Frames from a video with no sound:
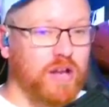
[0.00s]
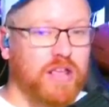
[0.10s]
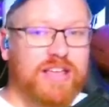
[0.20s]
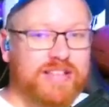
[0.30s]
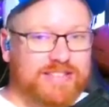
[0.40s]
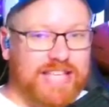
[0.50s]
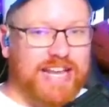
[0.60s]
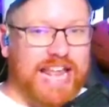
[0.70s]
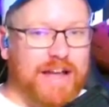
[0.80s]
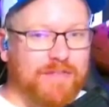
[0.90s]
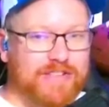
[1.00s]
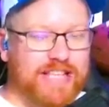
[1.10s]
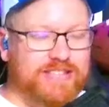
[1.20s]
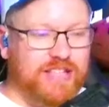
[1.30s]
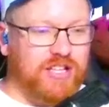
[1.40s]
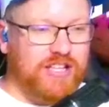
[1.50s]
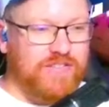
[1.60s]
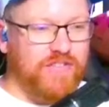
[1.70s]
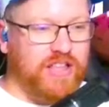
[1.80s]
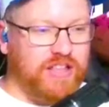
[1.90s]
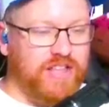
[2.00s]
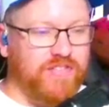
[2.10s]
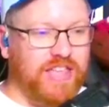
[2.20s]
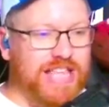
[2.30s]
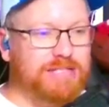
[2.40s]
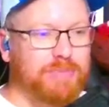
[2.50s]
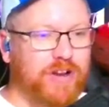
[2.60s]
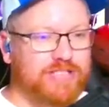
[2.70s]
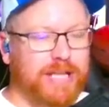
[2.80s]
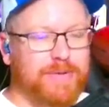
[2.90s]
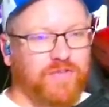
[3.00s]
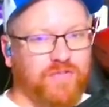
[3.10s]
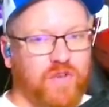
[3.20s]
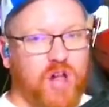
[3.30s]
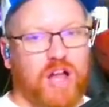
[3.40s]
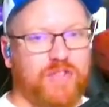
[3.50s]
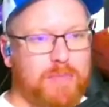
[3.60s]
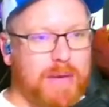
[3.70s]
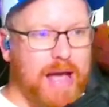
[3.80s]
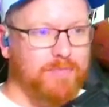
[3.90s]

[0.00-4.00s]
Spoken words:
Second half of the season, Cliff Kingsbury's teams fall off the map.